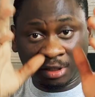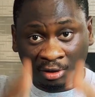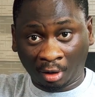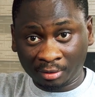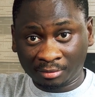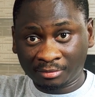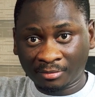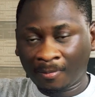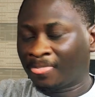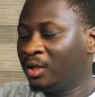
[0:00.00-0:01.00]
done,
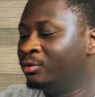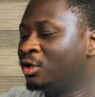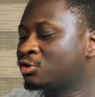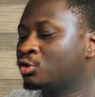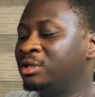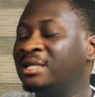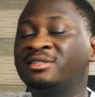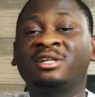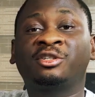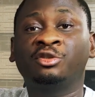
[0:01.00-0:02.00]
he'll just go to that
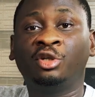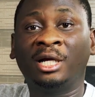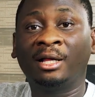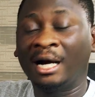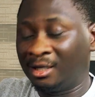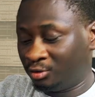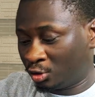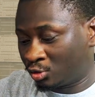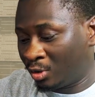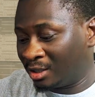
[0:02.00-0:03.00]
distraction journal and
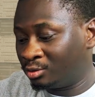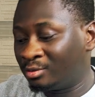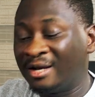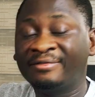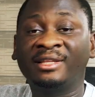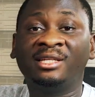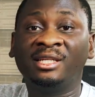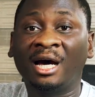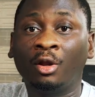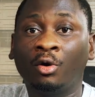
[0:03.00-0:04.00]
just go and do everything in
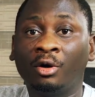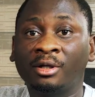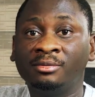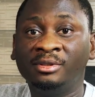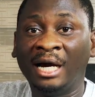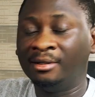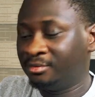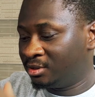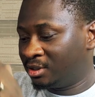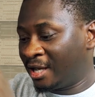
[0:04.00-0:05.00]
that log. Yeah,
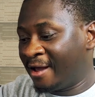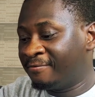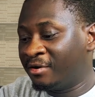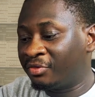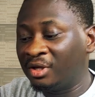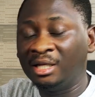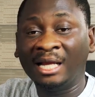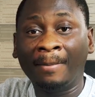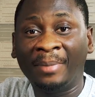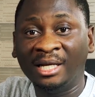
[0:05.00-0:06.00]
everything in
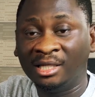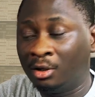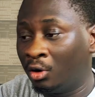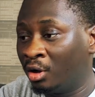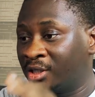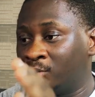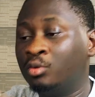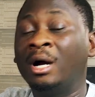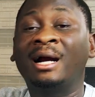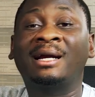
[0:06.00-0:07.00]
that pending log, he will
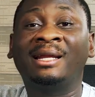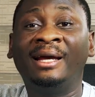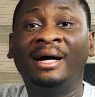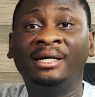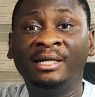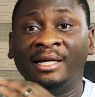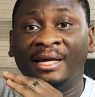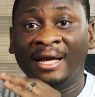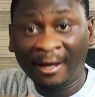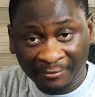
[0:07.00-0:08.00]
go and clear
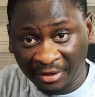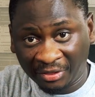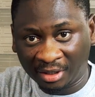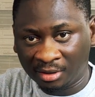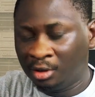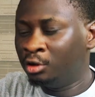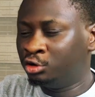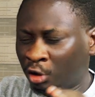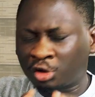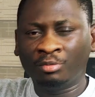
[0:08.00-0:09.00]
everything,
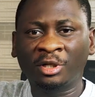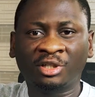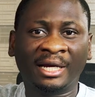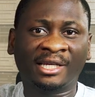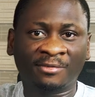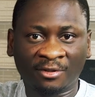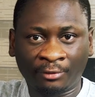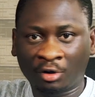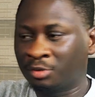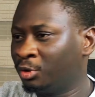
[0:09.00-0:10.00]
just to make sure that he keeps his
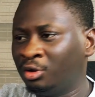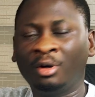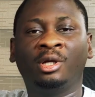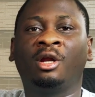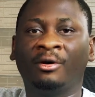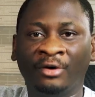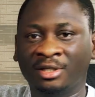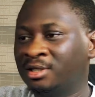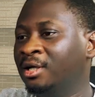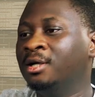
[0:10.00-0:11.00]
focus. But a lot of
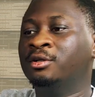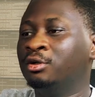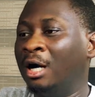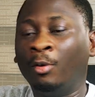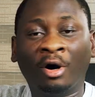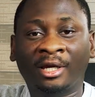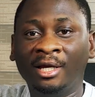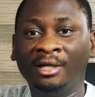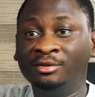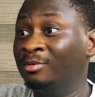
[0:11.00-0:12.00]
us, you're
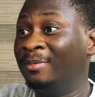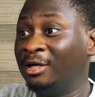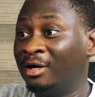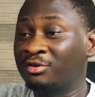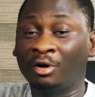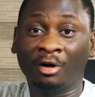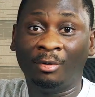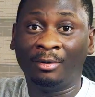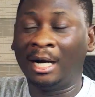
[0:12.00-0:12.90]
walking, you remember you have to call your mom.